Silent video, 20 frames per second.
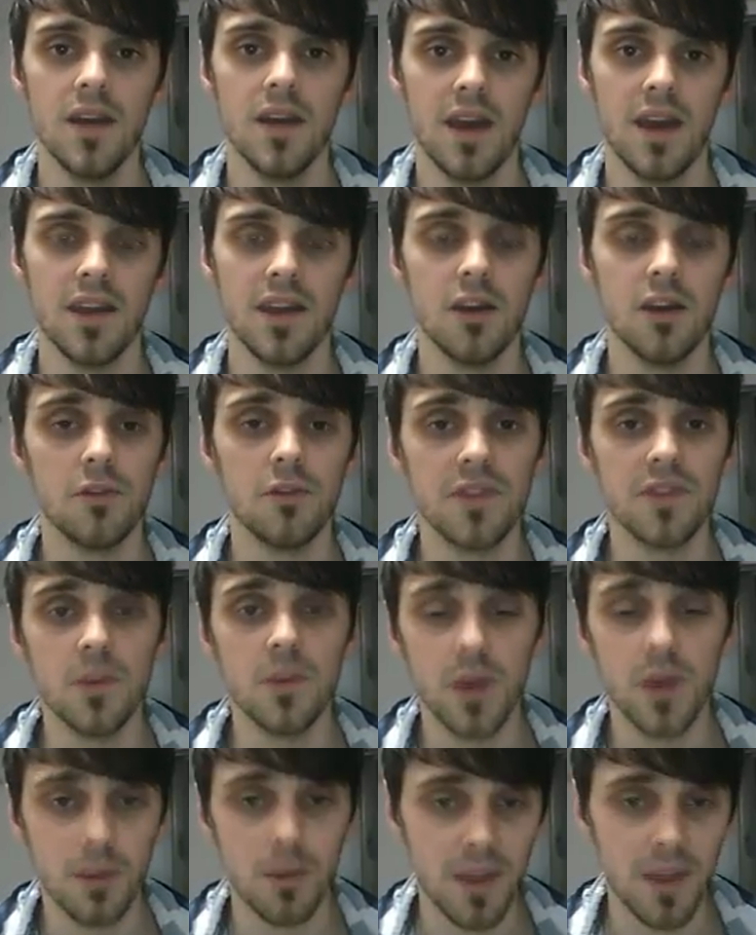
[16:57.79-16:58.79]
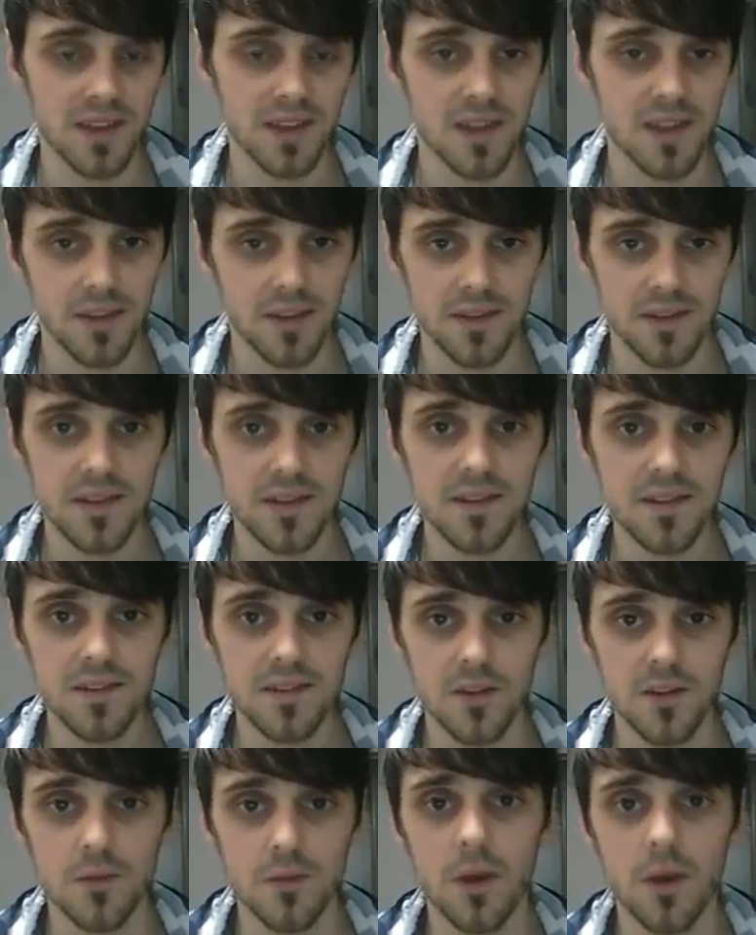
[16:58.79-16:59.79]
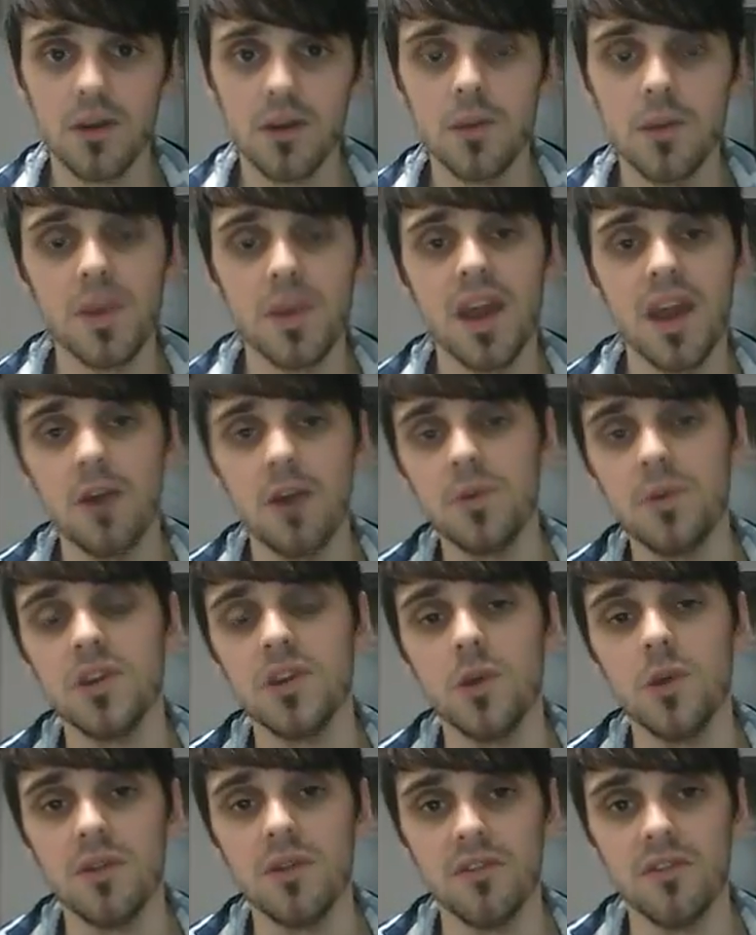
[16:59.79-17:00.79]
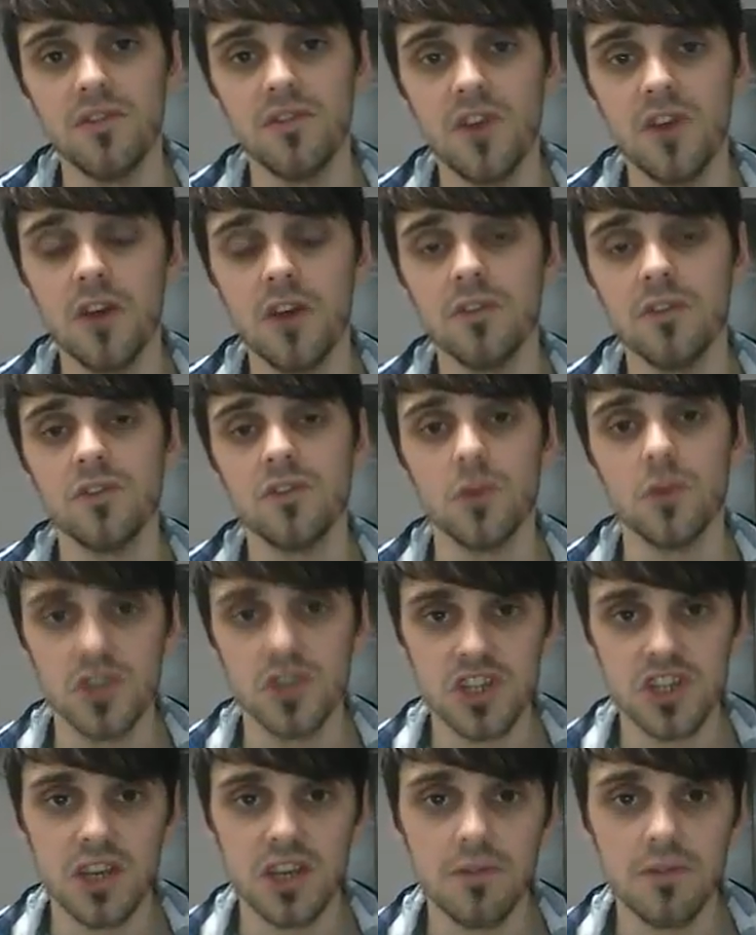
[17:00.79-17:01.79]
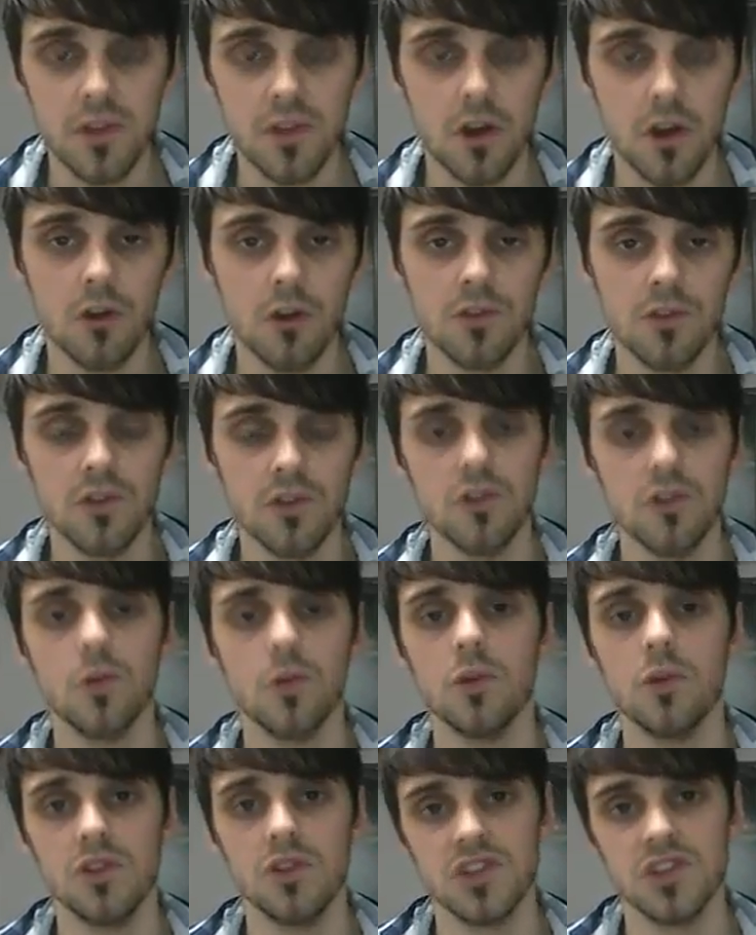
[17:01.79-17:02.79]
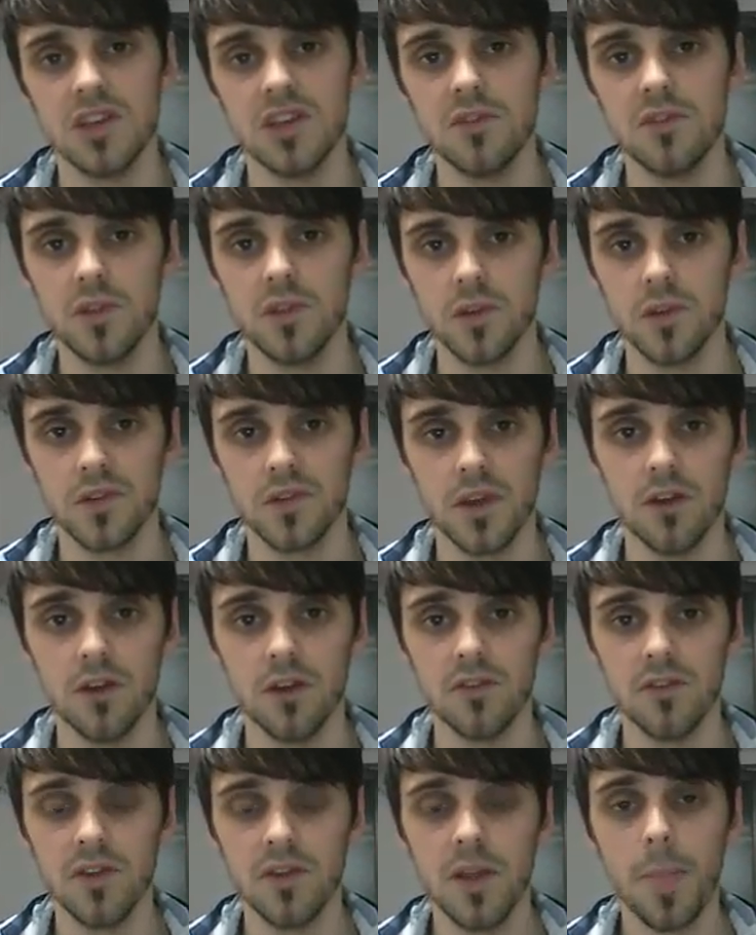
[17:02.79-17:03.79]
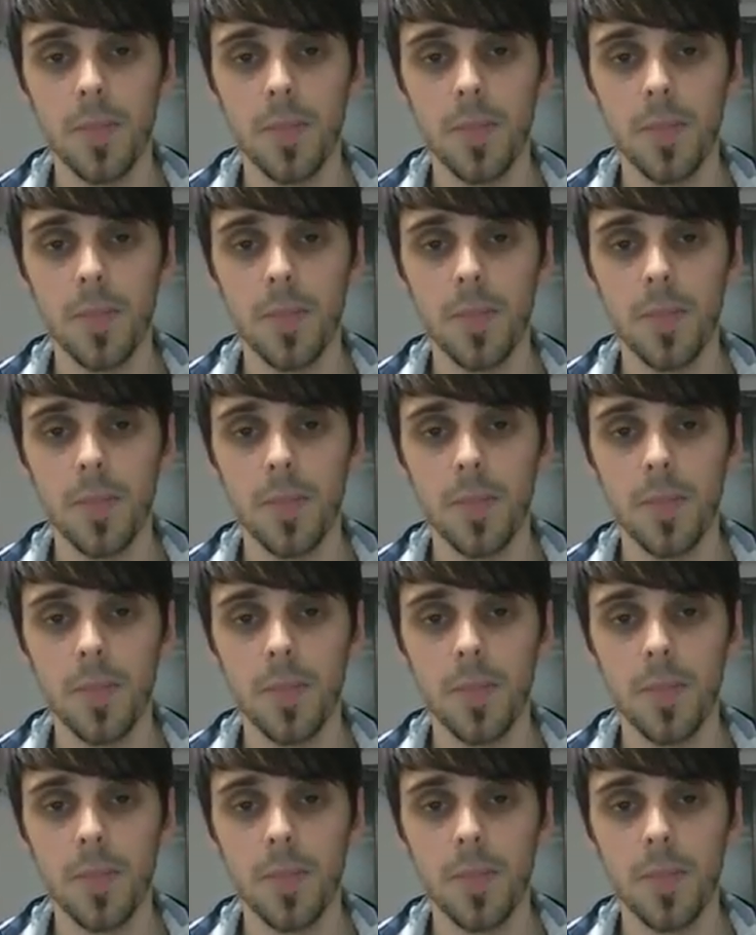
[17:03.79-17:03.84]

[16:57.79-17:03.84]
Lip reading: And then obviously when I max out the system, I'm going to be helping you even further to achieve the goals that you want to achieve for yourself.